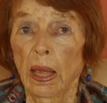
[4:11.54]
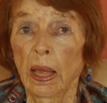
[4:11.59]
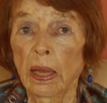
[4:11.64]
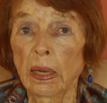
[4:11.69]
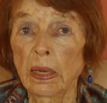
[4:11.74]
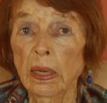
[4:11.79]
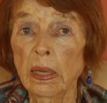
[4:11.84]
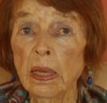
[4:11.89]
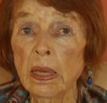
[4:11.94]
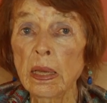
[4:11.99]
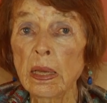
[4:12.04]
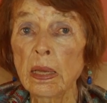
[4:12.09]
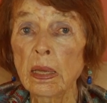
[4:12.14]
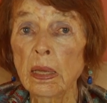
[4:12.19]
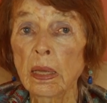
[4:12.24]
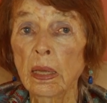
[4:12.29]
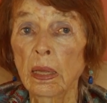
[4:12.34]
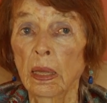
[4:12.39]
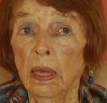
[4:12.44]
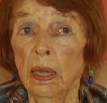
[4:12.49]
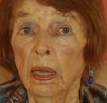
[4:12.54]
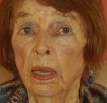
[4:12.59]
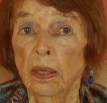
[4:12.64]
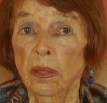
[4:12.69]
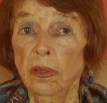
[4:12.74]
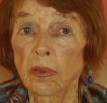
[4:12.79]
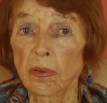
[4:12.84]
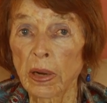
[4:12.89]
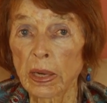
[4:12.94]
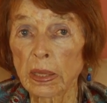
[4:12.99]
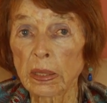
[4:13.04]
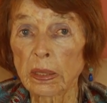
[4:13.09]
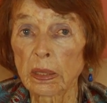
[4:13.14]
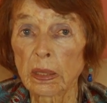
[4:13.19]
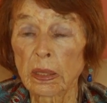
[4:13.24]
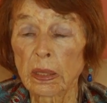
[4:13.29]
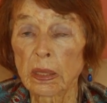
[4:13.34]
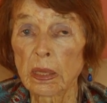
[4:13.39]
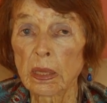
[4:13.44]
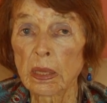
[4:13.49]
And he
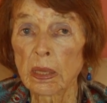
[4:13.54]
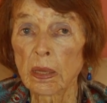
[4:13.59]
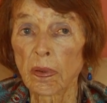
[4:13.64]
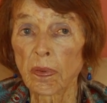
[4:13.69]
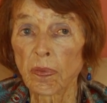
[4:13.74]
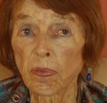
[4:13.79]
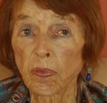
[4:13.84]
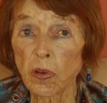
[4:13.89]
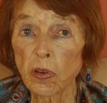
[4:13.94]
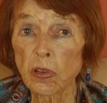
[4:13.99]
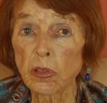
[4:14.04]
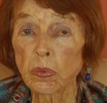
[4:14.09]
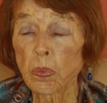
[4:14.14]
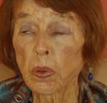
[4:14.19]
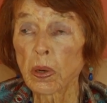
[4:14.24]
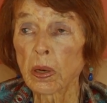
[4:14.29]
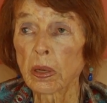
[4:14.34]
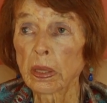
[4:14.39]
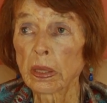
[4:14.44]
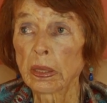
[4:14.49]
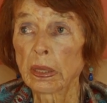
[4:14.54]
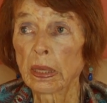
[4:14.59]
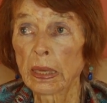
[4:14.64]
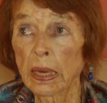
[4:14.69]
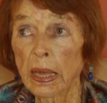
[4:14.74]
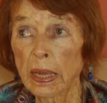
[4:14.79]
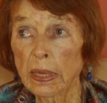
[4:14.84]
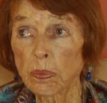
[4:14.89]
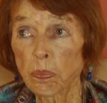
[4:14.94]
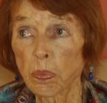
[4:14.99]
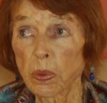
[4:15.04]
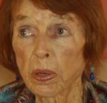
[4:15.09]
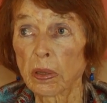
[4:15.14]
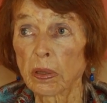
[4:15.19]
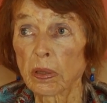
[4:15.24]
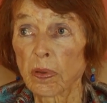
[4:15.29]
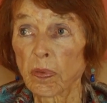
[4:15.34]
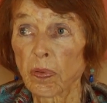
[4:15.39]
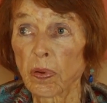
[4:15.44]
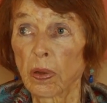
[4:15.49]
directed the first part and the last
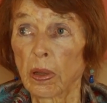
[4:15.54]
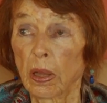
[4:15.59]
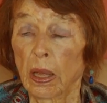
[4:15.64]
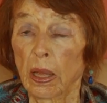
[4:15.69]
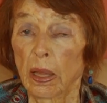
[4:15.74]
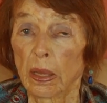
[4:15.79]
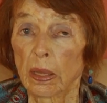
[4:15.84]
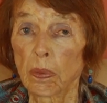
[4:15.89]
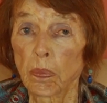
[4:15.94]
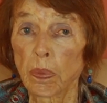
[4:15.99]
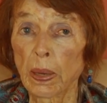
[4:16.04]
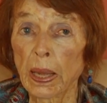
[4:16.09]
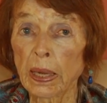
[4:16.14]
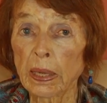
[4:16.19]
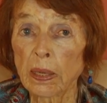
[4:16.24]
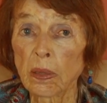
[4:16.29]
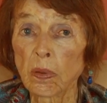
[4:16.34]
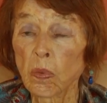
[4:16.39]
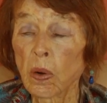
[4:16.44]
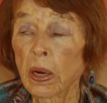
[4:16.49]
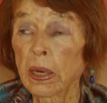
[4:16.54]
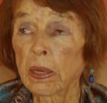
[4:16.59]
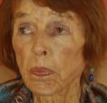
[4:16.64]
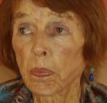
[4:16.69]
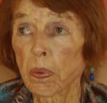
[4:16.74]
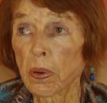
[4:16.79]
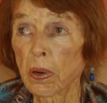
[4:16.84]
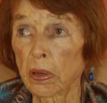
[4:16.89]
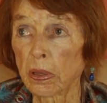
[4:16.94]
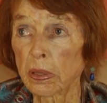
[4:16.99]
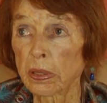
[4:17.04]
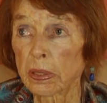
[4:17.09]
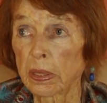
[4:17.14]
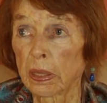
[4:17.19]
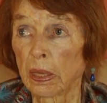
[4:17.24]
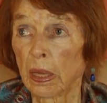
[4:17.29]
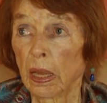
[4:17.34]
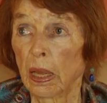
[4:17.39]
part, the black and white parts.